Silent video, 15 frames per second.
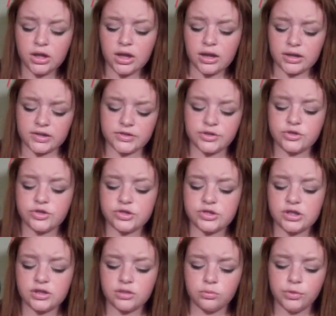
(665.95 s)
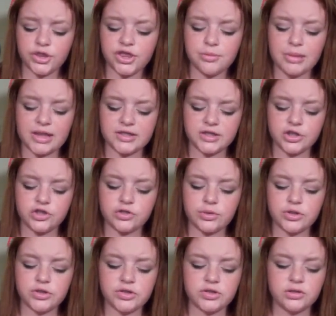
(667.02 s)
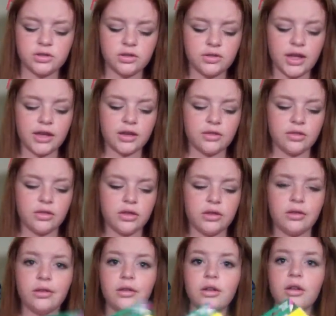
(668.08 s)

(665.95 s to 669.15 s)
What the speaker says: because they're just really messy. So I just like the